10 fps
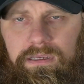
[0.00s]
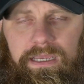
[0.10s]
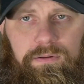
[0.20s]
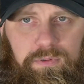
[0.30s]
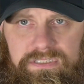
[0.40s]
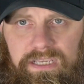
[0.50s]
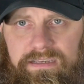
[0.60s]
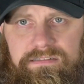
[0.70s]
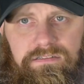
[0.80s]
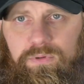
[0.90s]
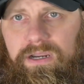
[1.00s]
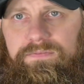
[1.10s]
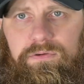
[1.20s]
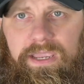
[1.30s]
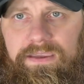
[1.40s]
And then what's nice is wherever
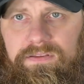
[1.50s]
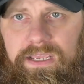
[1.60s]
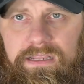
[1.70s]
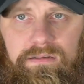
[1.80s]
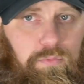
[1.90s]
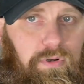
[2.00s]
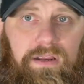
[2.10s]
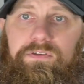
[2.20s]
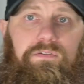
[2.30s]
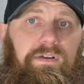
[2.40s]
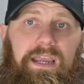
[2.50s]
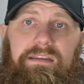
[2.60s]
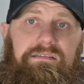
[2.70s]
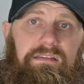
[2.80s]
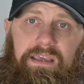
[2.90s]
you have it at, whatever you find
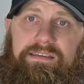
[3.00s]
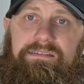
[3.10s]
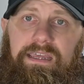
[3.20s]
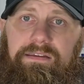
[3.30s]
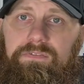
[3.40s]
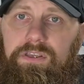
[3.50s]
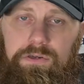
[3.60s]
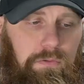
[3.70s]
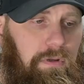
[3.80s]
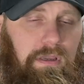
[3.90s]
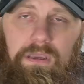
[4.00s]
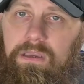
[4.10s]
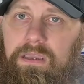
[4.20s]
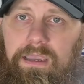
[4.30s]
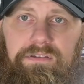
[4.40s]
is the nice setting for you,
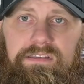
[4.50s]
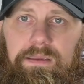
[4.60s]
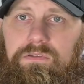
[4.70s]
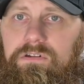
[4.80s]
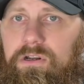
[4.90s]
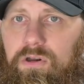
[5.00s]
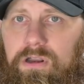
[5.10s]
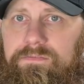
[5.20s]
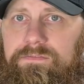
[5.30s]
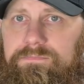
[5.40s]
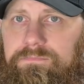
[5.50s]
every time you turn it off,